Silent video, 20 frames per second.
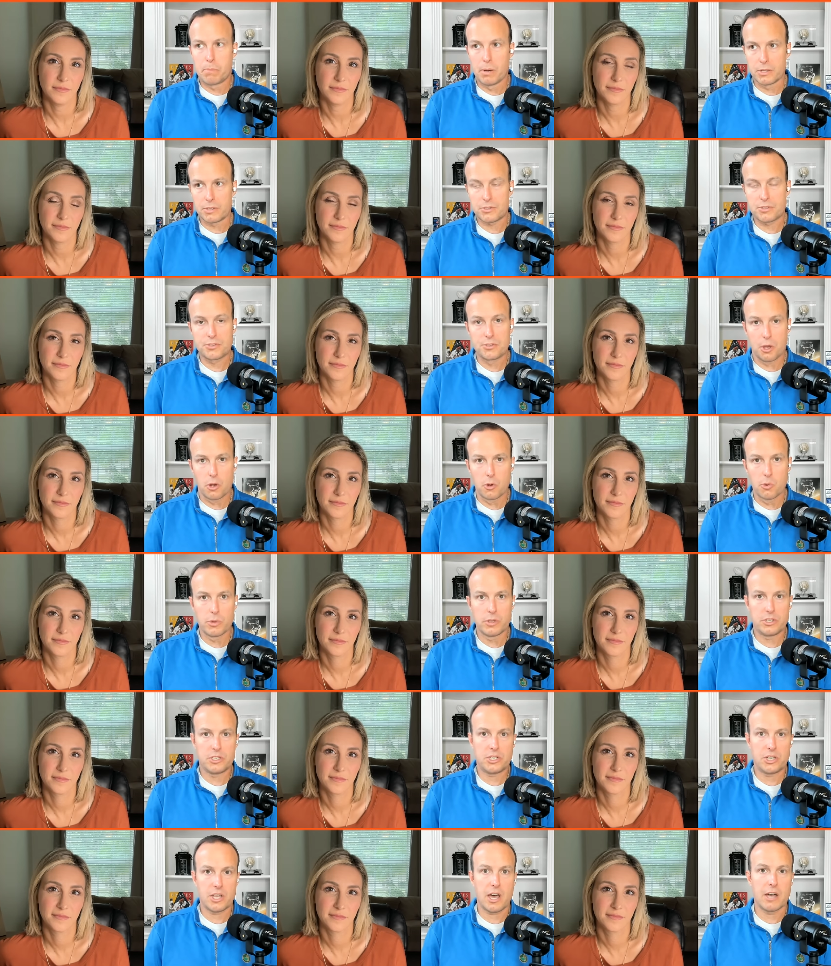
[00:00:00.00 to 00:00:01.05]
Speaker 1: but so
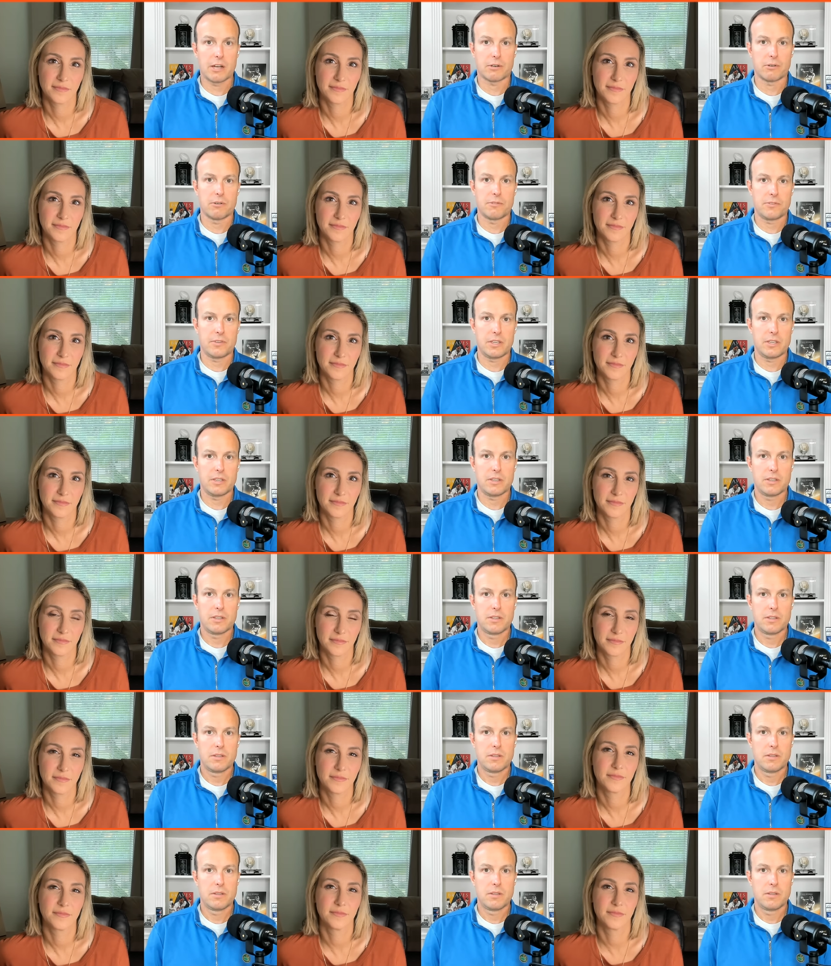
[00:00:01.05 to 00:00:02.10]
would geography
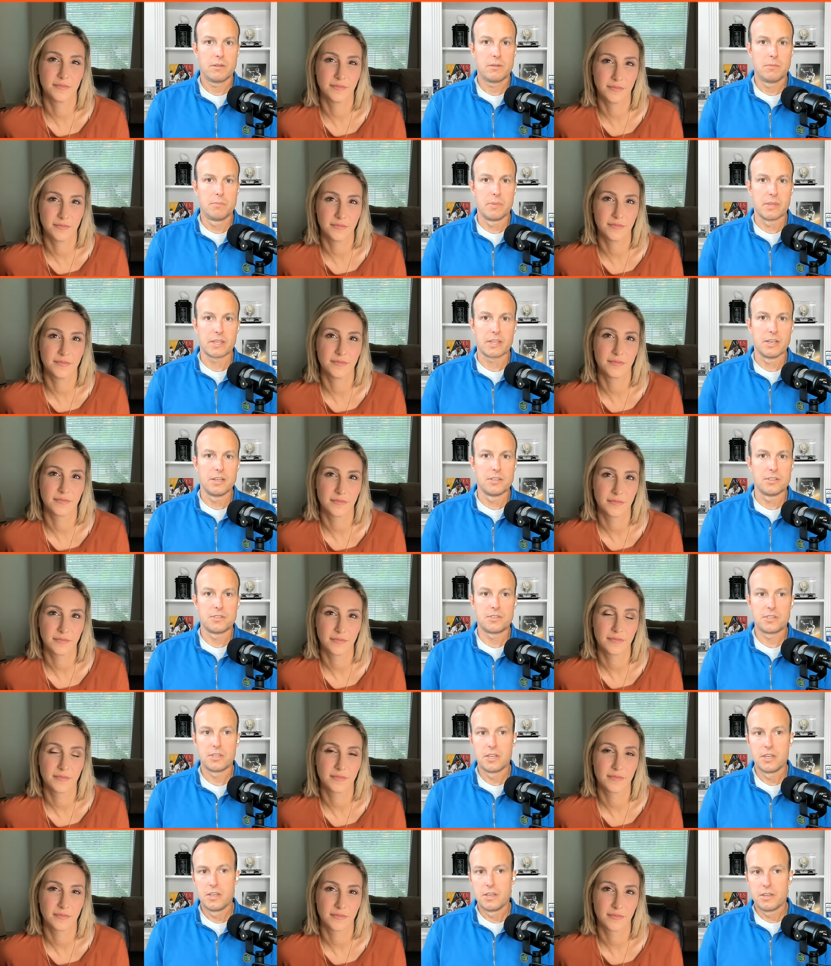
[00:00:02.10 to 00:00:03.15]
mm-hmm. because
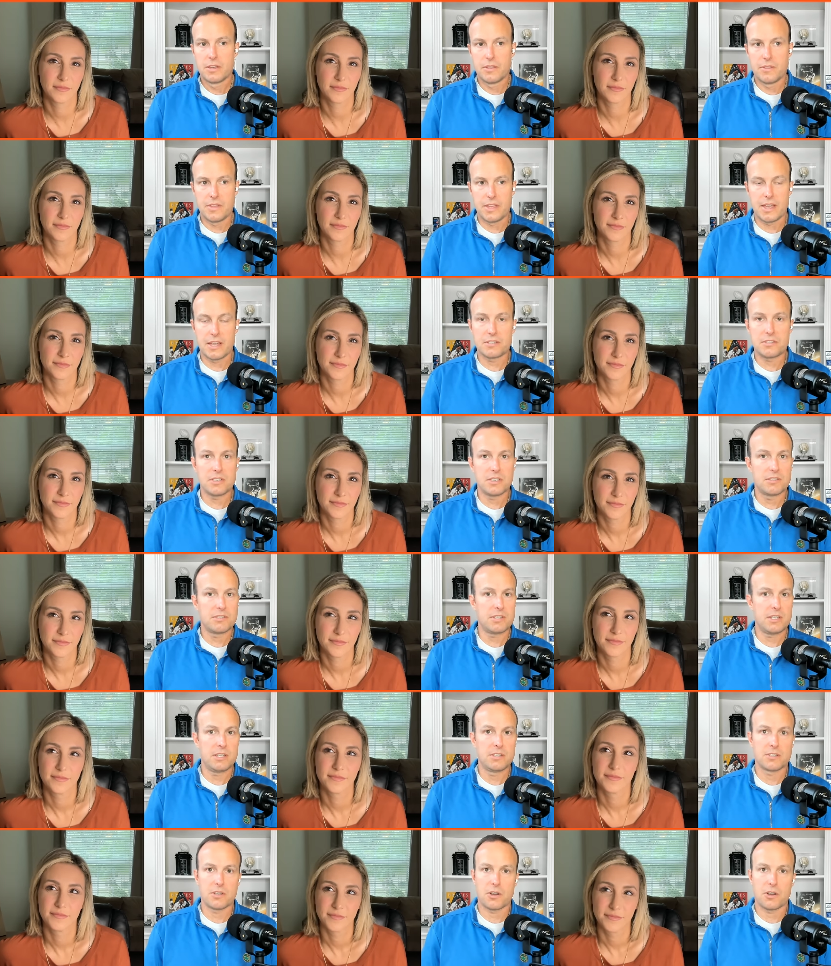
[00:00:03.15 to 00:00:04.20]
the
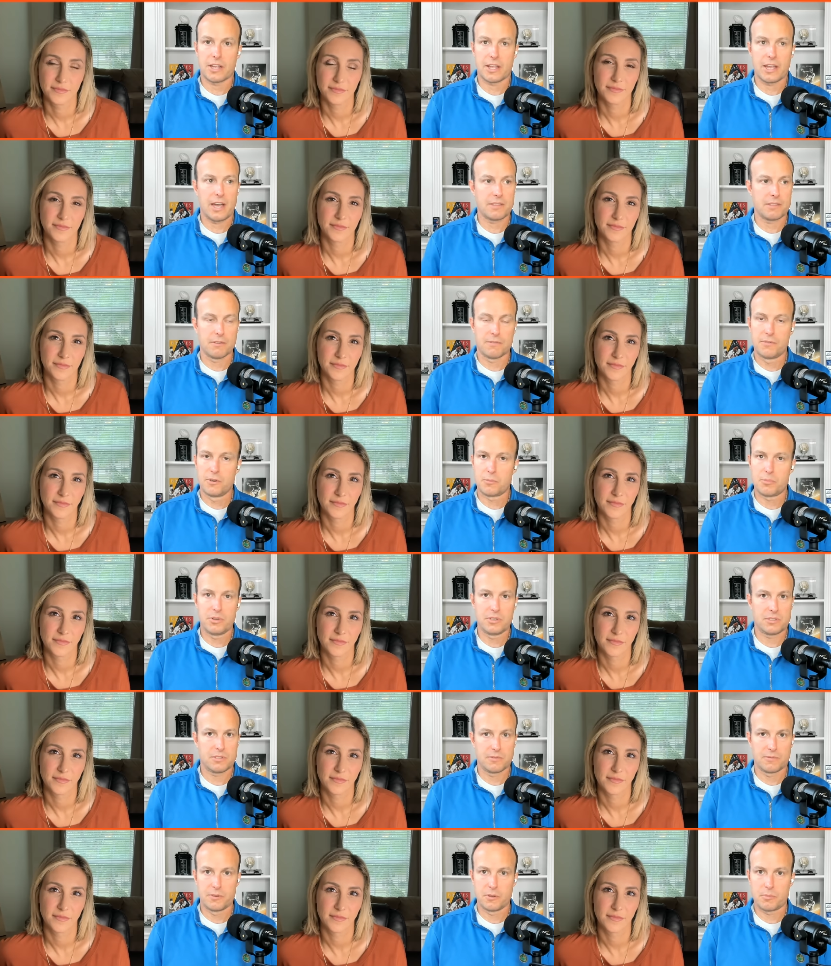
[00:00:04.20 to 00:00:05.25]
SEC's already got the footprints,
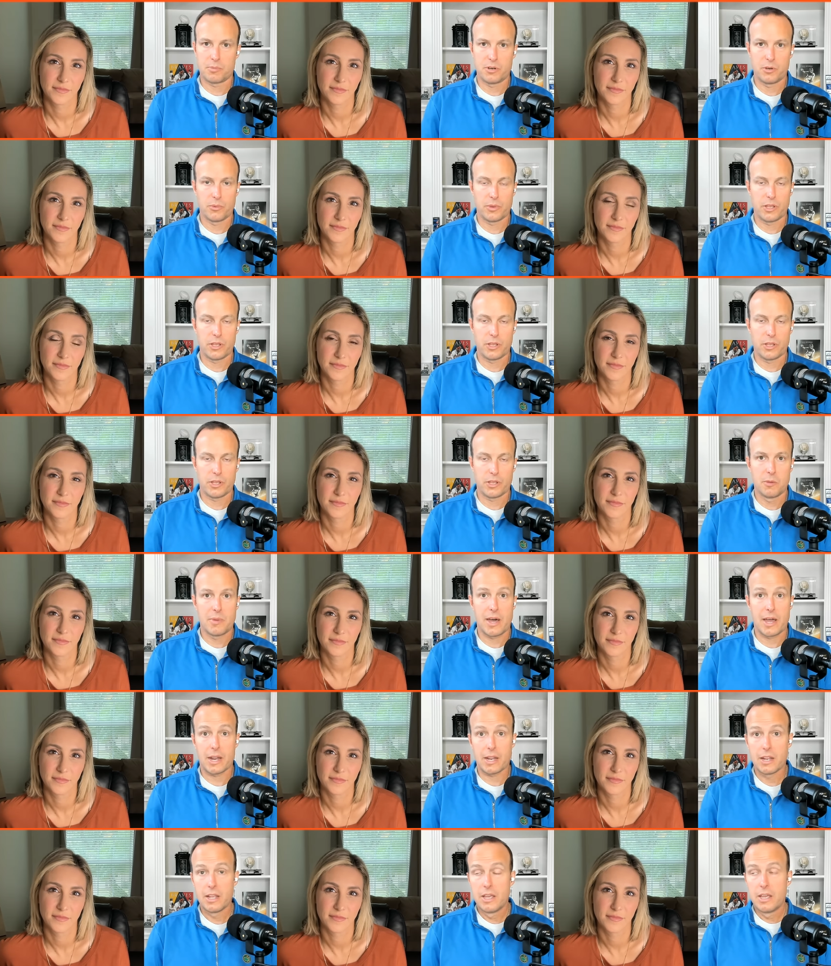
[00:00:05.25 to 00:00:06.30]
the footprint. We all know
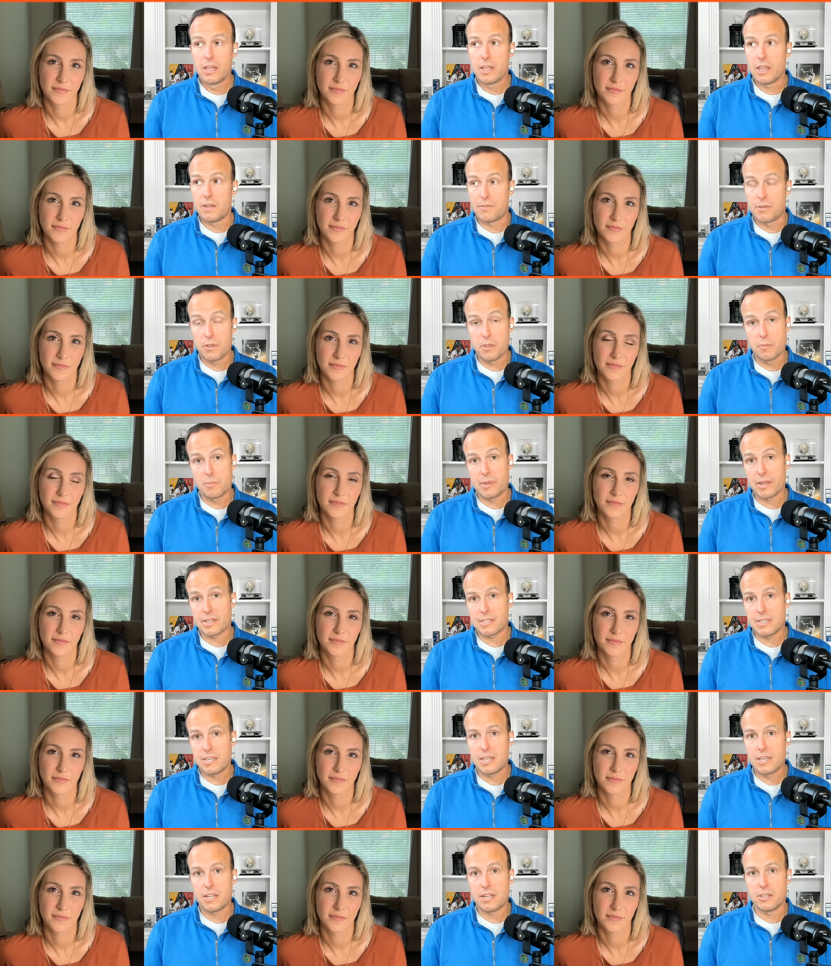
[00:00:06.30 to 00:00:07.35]
about it. If you're the
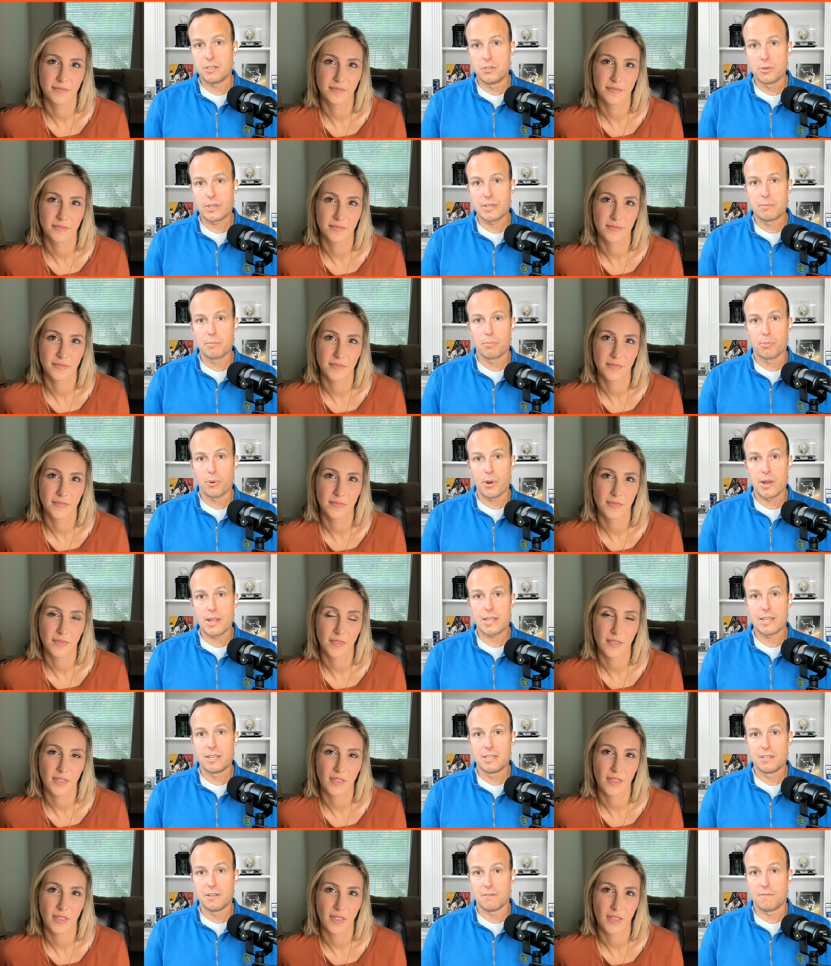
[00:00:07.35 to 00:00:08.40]
Big Ten and you can
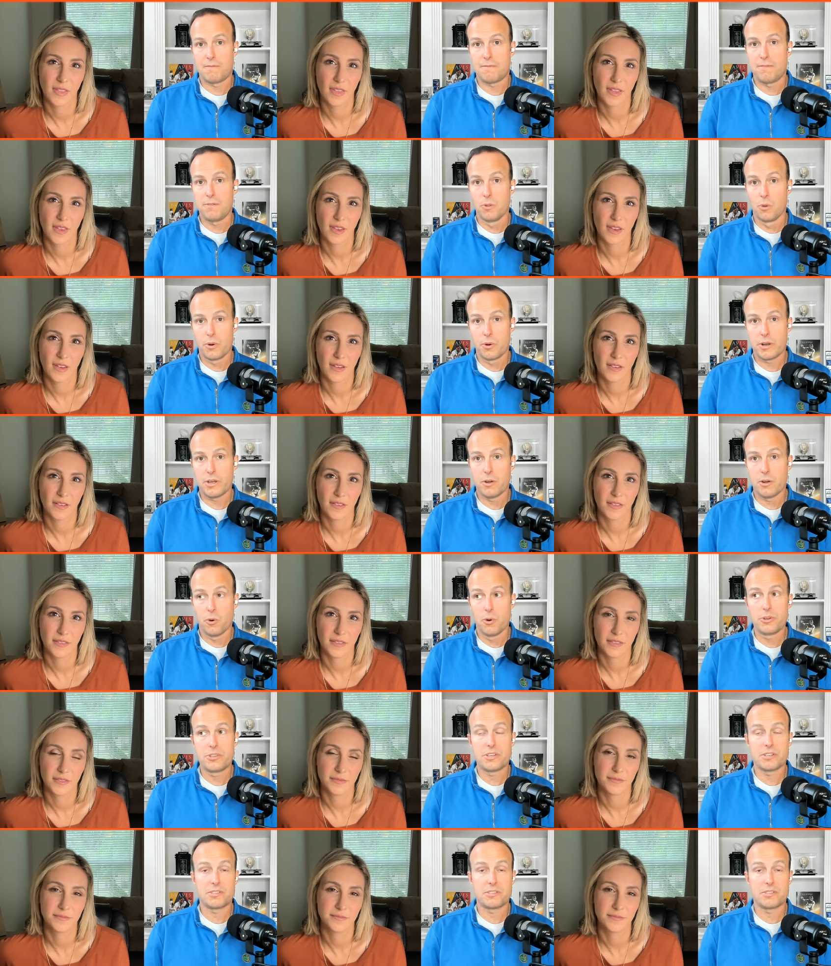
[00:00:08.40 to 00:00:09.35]
break into Florida or